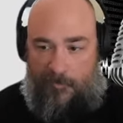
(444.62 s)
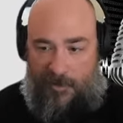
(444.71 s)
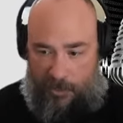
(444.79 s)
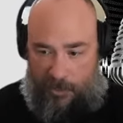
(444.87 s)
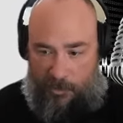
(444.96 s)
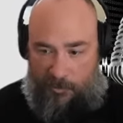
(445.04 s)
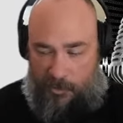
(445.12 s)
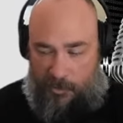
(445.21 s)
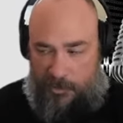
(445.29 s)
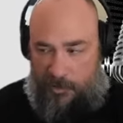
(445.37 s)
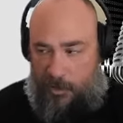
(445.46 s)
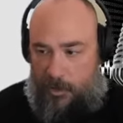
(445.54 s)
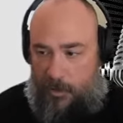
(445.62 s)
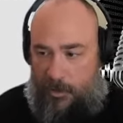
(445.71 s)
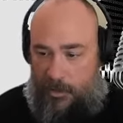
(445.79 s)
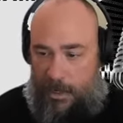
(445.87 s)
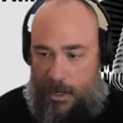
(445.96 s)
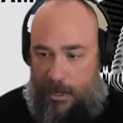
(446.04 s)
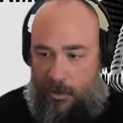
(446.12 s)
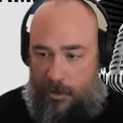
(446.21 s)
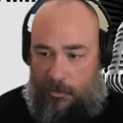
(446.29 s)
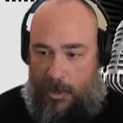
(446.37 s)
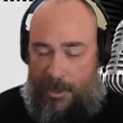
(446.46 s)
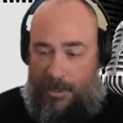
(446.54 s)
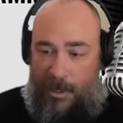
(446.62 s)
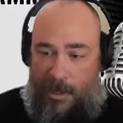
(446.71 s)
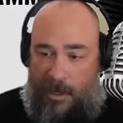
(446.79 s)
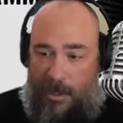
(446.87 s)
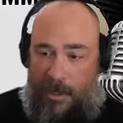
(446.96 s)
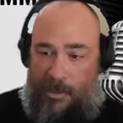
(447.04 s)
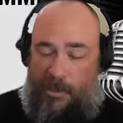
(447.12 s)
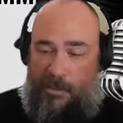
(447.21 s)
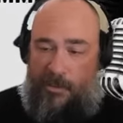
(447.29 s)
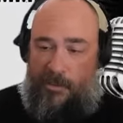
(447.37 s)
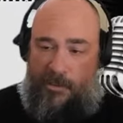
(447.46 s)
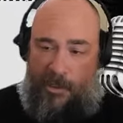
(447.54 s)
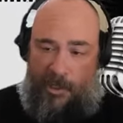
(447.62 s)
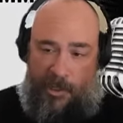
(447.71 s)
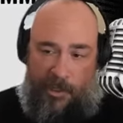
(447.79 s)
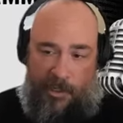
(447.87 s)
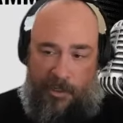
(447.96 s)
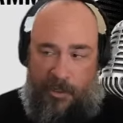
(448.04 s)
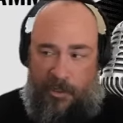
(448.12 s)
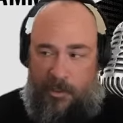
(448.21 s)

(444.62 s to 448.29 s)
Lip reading: variables. Now, AI is, say,